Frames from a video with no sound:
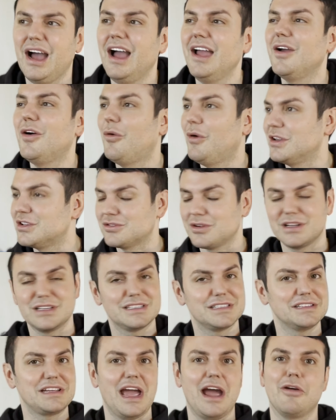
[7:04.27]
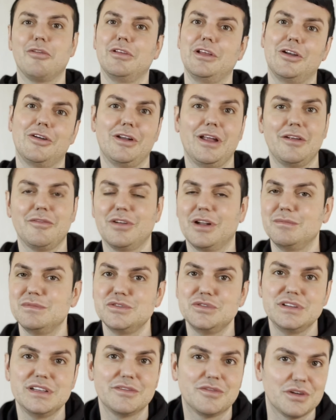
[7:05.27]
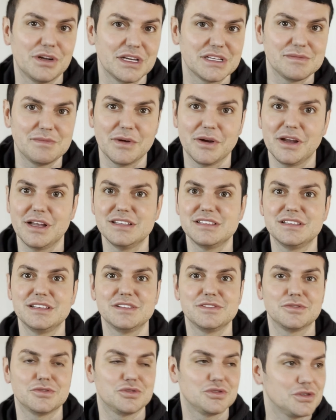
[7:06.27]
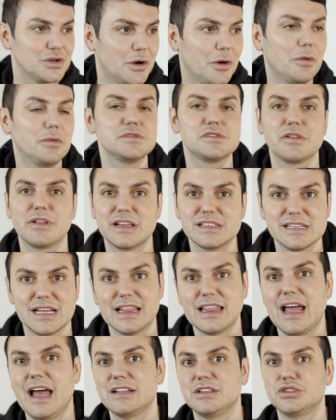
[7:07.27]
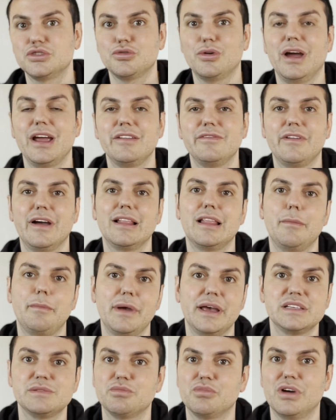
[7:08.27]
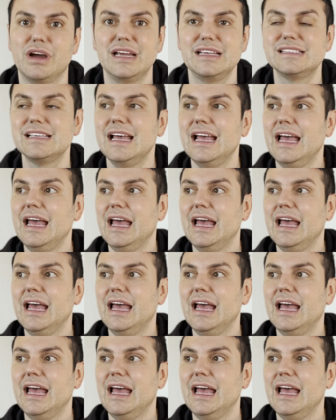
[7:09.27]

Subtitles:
I always try to scour the internet when I'm doing different experiences or shows or things like that to try and find the best price.